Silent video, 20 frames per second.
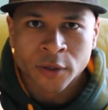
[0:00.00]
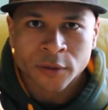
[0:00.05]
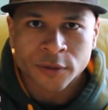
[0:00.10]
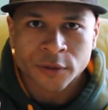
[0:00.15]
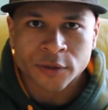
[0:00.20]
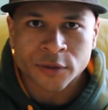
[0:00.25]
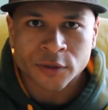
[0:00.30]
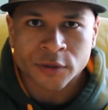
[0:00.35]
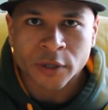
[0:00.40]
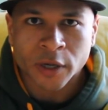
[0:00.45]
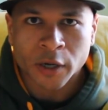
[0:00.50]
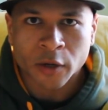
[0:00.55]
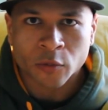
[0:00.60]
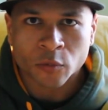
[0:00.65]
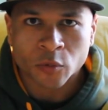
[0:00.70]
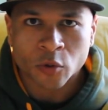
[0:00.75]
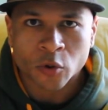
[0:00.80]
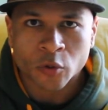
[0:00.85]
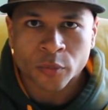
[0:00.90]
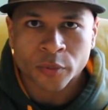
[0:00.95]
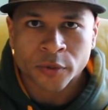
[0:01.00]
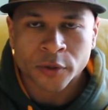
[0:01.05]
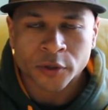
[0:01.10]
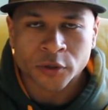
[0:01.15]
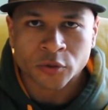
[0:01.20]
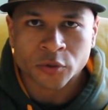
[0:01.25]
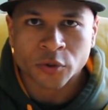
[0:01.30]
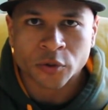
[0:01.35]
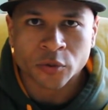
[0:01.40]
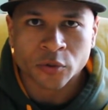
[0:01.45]
This is not a rope
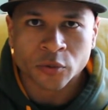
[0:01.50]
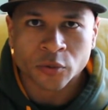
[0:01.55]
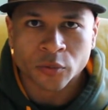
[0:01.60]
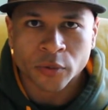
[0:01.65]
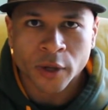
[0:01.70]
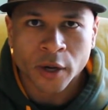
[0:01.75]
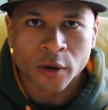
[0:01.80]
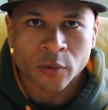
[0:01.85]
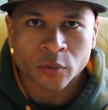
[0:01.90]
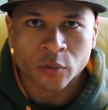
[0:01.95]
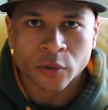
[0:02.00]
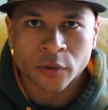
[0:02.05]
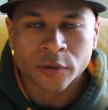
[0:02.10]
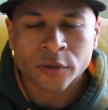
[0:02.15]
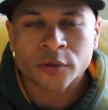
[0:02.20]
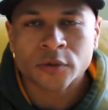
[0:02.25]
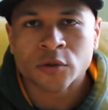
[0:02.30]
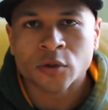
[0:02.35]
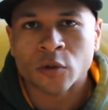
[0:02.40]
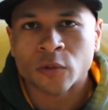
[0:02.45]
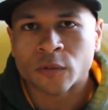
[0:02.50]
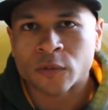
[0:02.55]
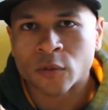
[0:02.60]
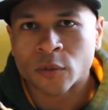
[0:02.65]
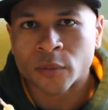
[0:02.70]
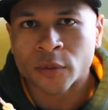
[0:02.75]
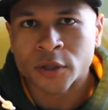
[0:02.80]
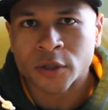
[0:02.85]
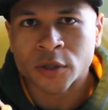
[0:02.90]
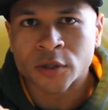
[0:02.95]
that you can do that with. So
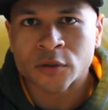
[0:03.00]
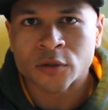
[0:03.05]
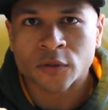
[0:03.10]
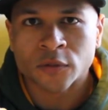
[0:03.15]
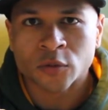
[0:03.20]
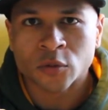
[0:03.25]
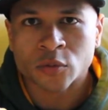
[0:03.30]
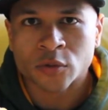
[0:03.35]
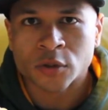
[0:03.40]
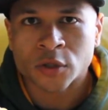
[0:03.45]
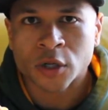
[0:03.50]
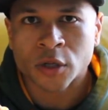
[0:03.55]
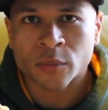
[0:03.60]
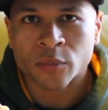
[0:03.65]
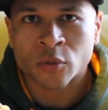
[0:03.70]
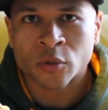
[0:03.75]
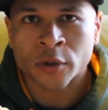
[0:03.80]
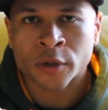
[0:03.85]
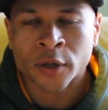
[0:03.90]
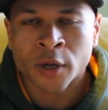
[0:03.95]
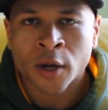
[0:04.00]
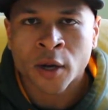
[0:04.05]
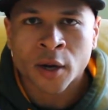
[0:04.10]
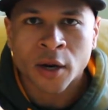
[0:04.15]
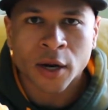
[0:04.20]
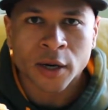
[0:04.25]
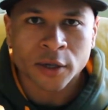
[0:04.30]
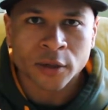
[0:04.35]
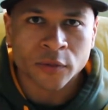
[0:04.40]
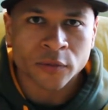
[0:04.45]
from an ease of use standpoint,
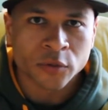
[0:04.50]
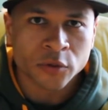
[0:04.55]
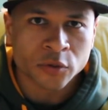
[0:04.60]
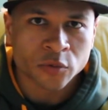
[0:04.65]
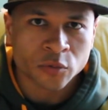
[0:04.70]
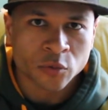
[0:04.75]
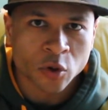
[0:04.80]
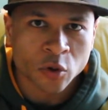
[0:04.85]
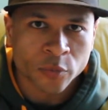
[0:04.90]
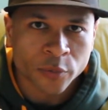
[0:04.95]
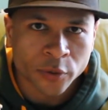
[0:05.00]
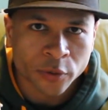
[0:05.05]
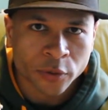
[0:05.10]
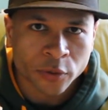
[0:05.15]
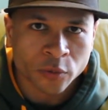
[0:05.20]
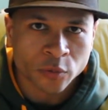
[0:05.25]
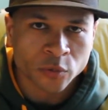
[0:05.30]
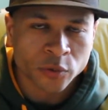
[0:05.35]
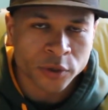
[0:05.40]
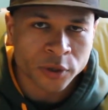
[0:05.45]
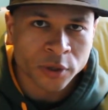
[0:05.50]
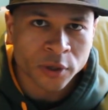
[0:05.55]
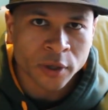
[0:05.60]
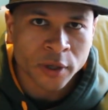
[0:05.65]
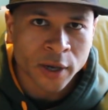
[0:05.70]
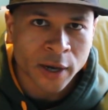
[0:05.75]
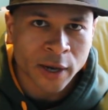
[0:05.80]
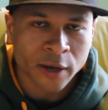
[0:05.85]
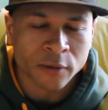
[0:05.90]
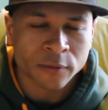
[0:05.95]
I give this rope a 3
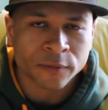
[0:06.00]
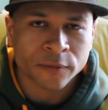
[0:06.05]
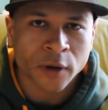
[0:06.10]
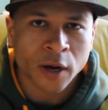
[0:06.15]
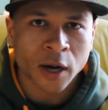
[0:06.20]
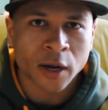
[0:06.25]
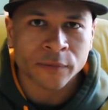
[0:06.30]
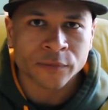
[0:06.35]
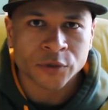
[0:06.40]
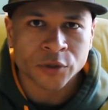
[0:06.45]
out of 5